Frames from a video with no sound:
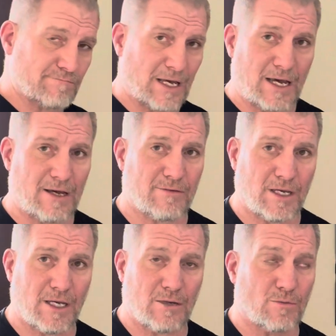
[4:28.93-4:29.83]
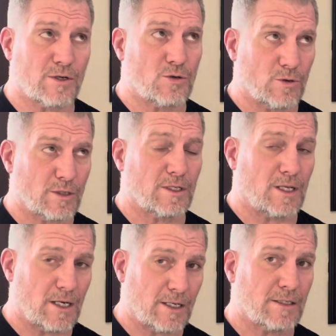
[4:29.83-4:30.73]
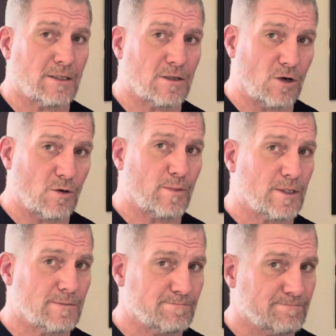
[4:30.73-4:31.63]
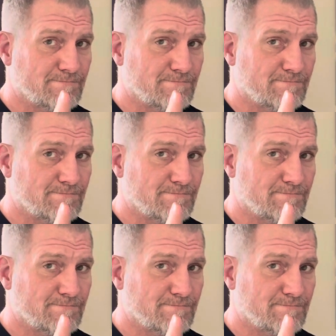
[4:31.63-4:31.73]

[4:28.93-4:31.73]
have a recorded line open.